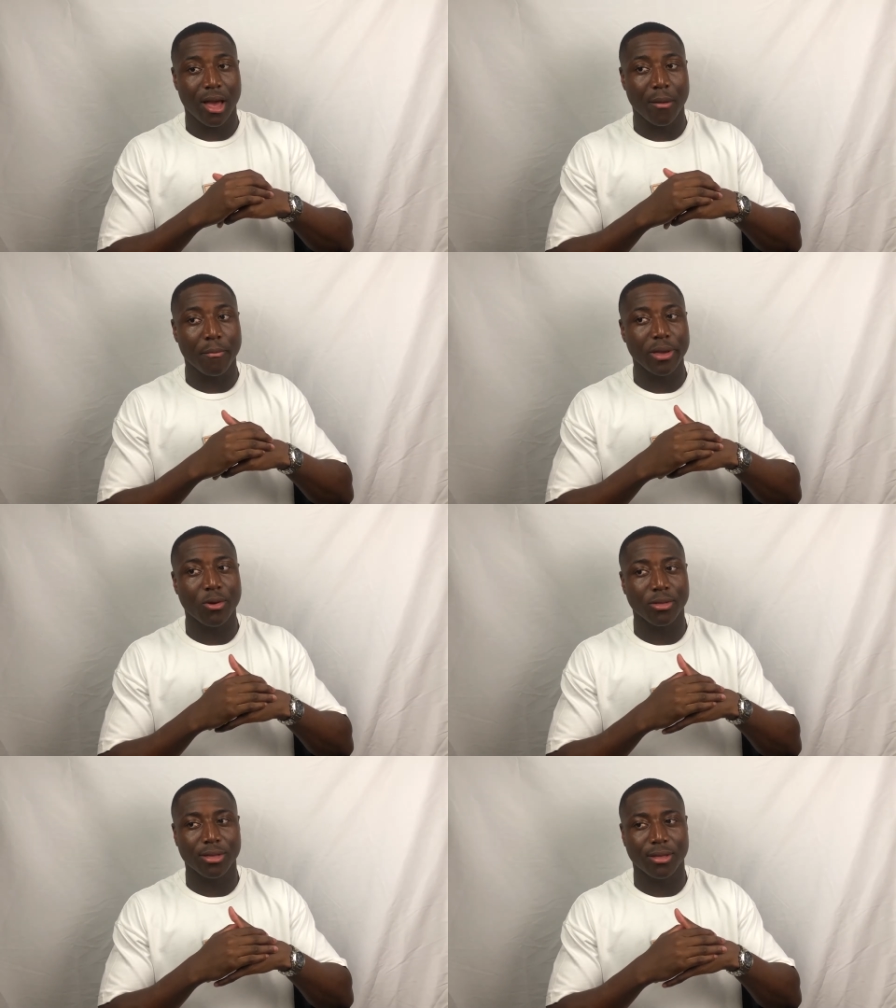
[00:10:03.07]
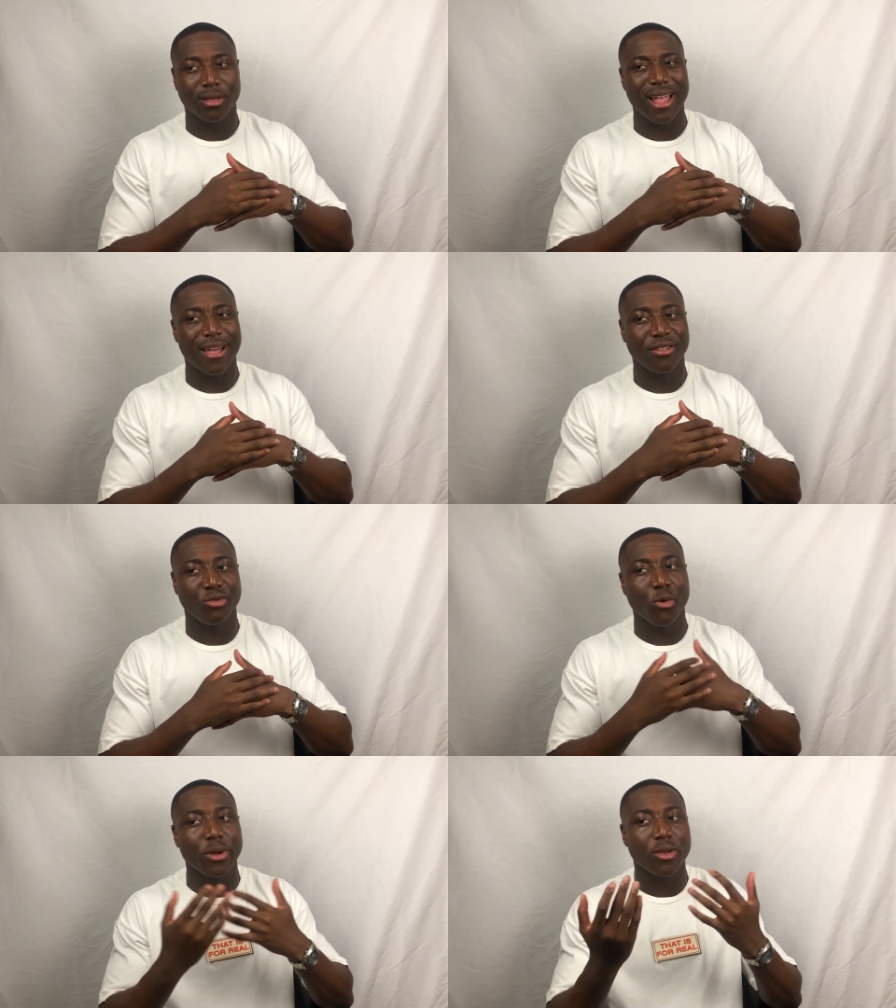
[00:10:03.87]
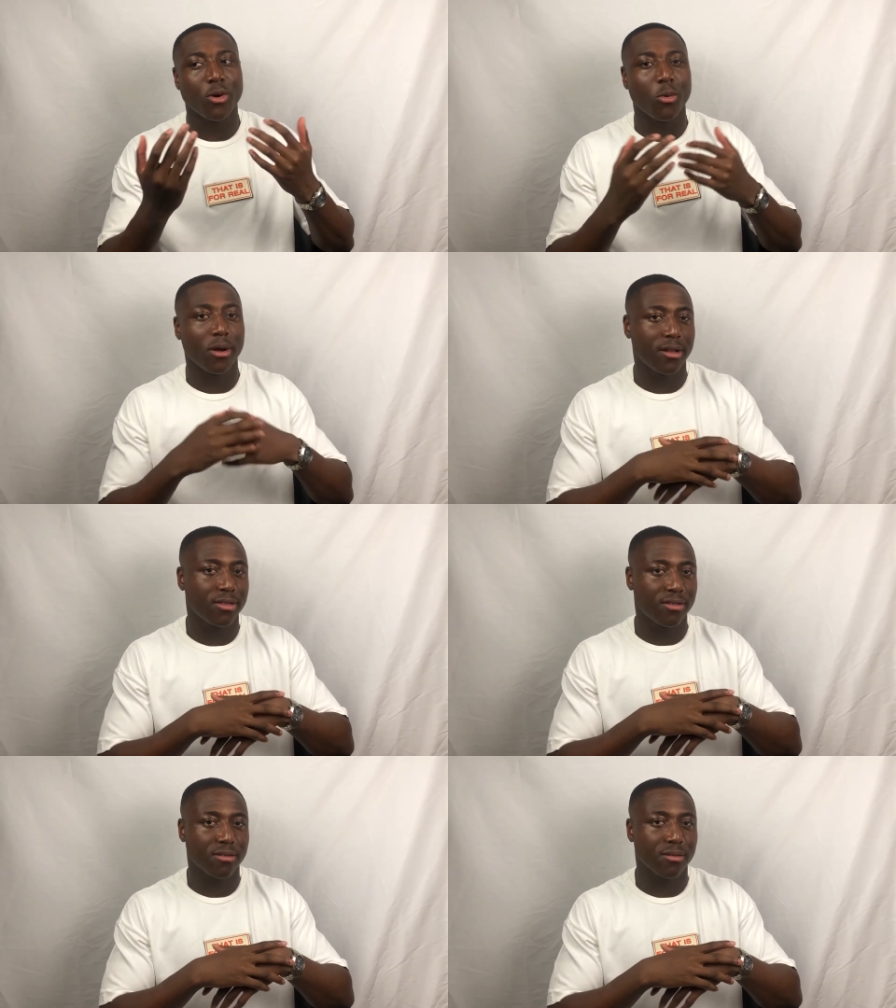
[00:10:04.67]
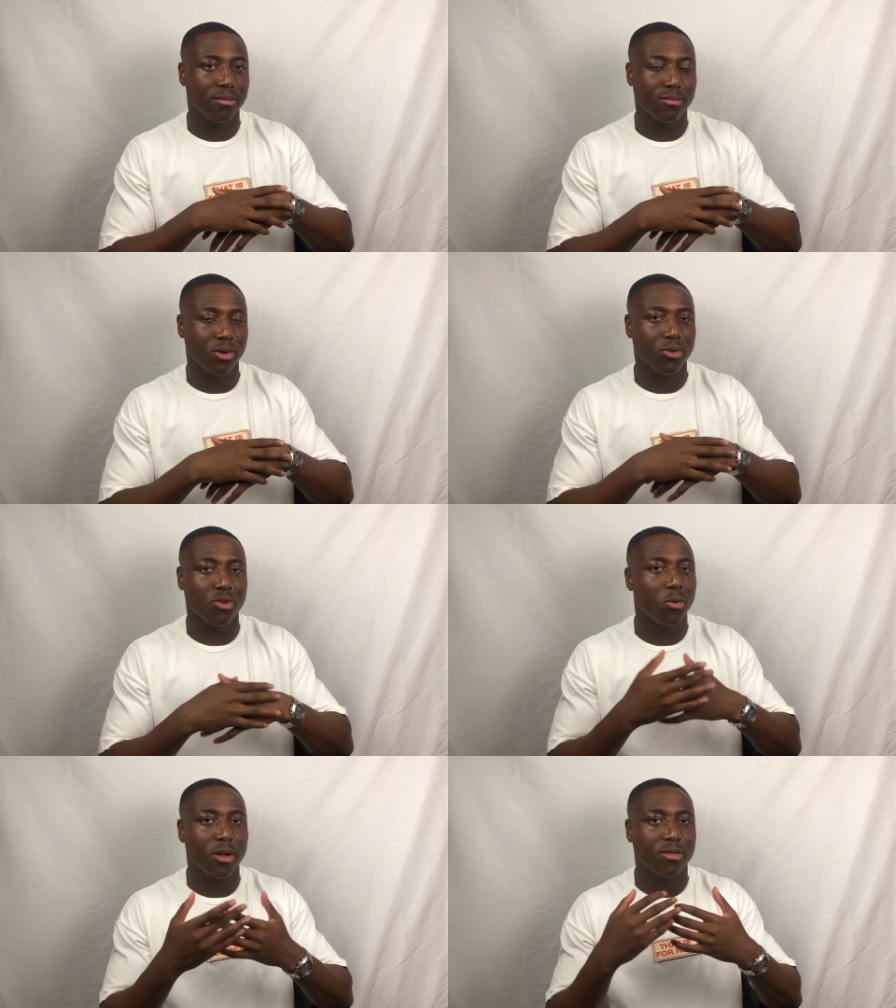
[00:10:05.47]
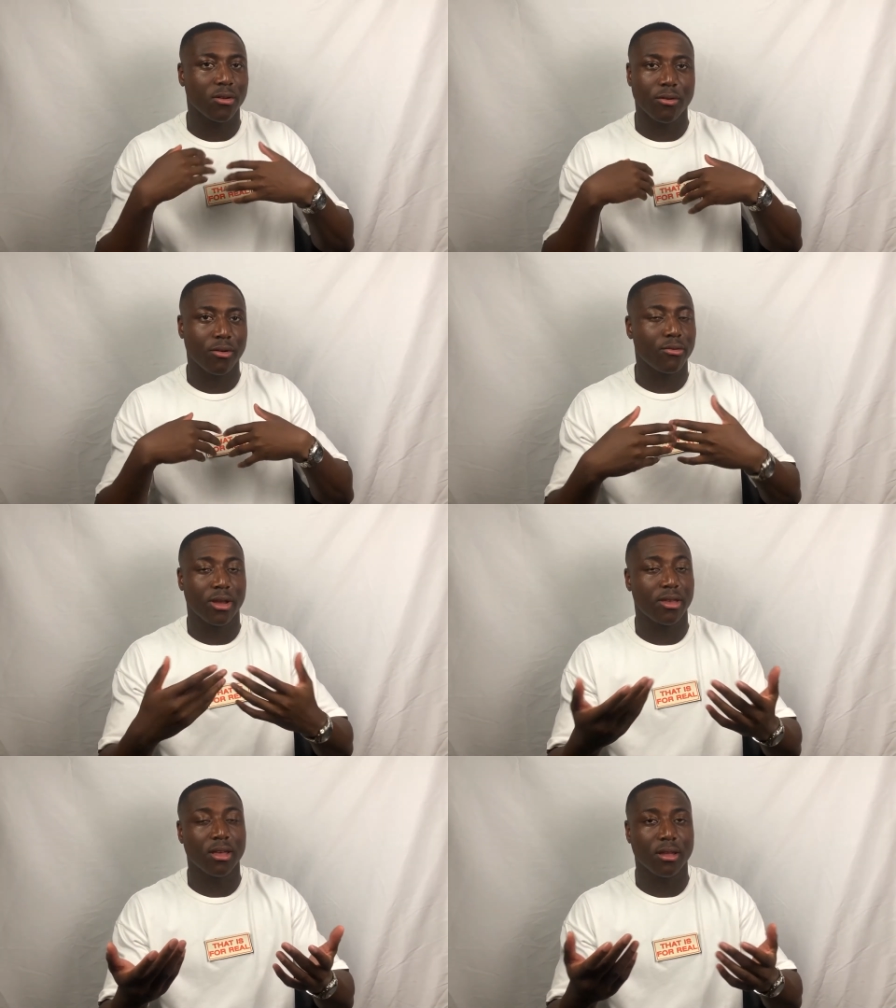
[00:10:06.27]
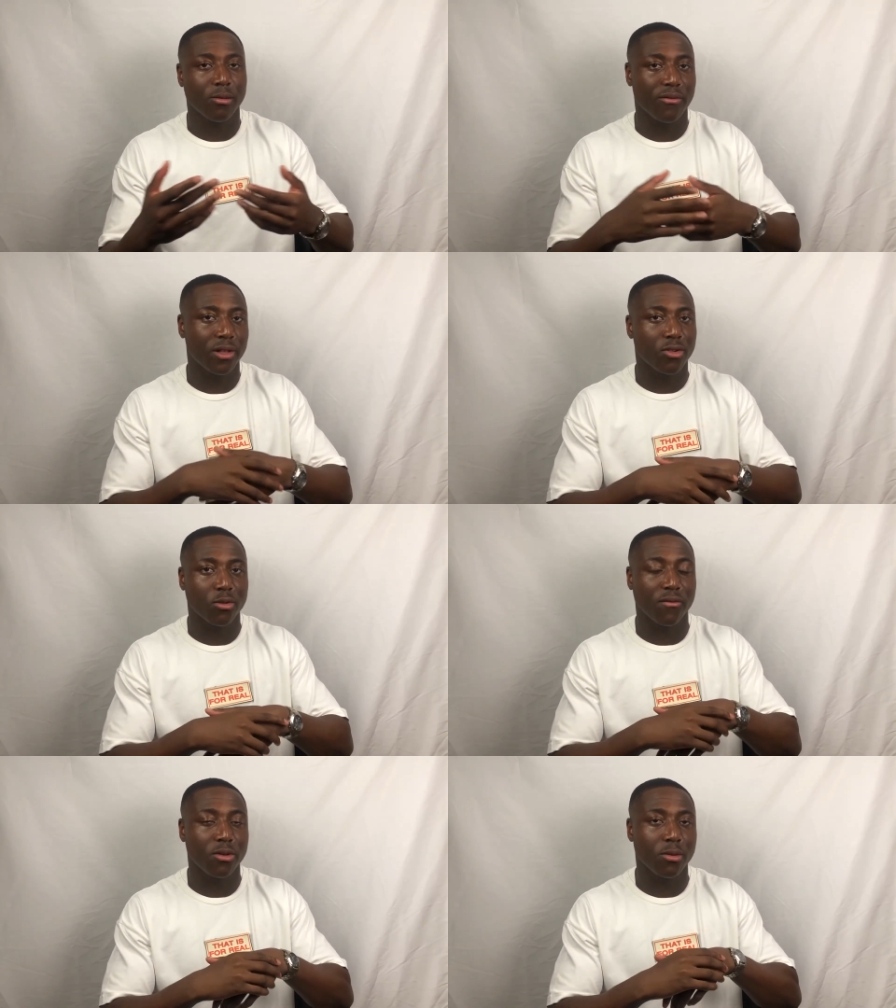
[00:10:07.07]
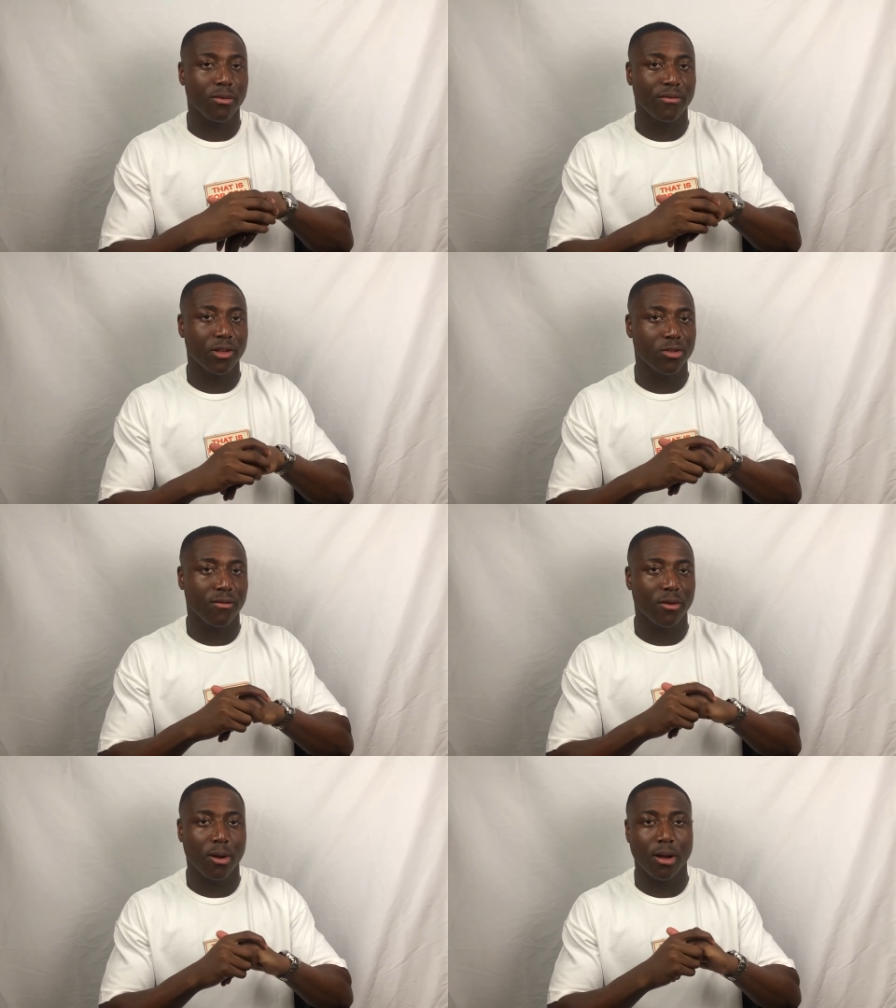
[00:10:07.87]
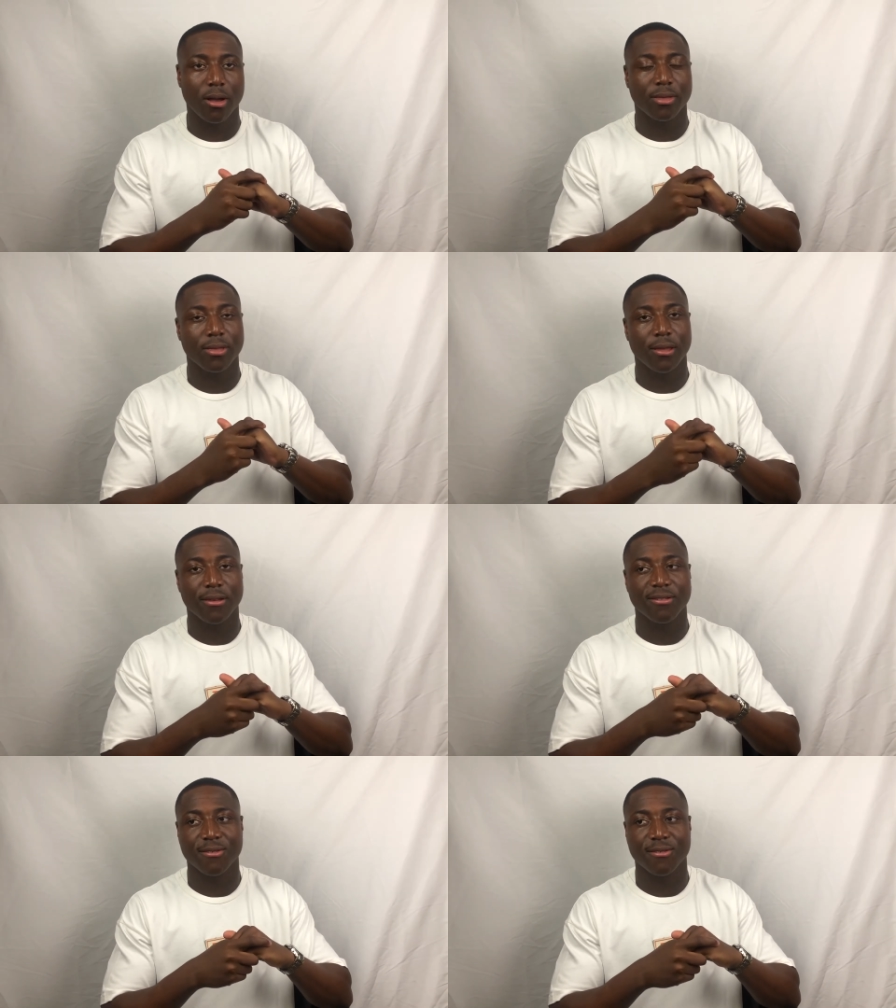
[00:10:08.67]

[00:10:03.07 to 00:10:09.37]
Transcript: I'm big on like knowing your words, because your words are again a reflection of you, a reflection of your heart and things.